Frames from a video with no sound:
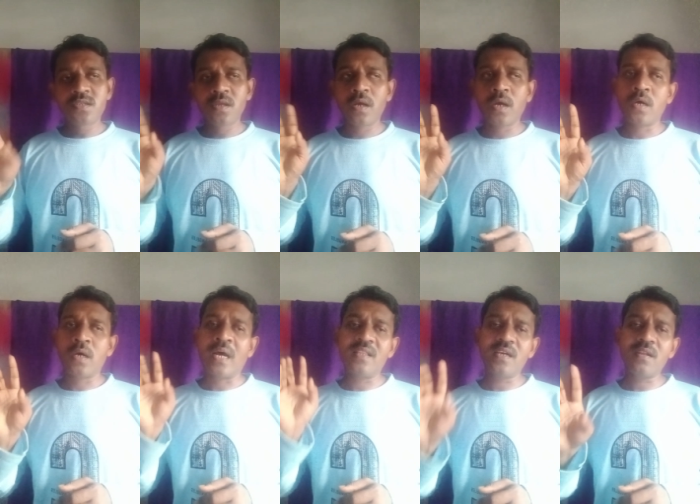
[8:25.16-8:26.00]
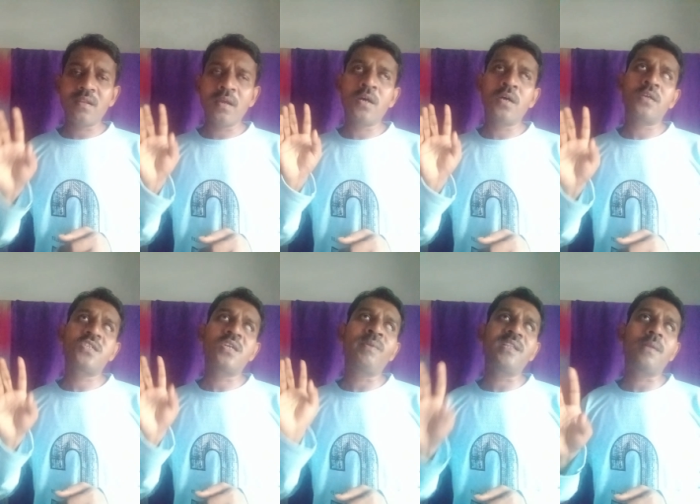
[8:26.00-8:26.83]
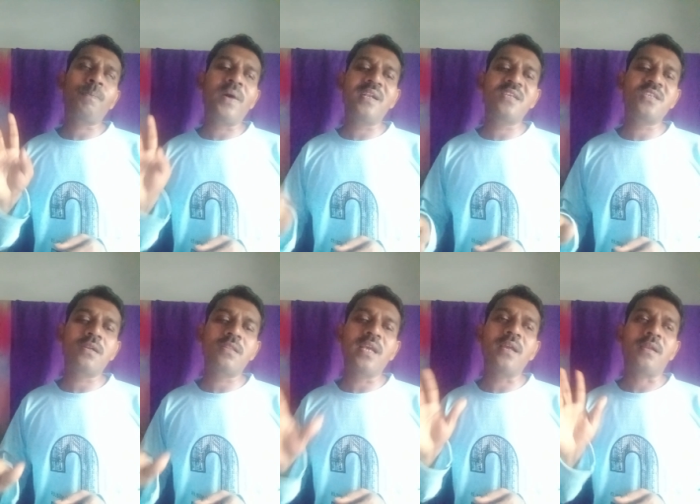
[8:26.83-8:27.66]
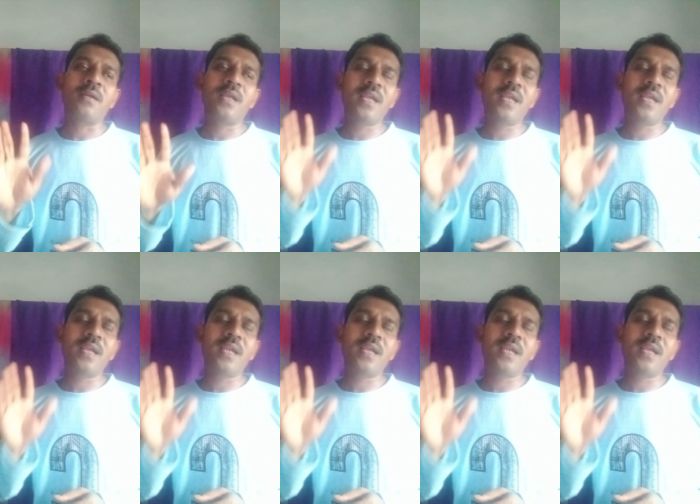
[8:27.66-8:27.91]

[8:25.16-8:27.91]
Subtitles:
other some other parties are there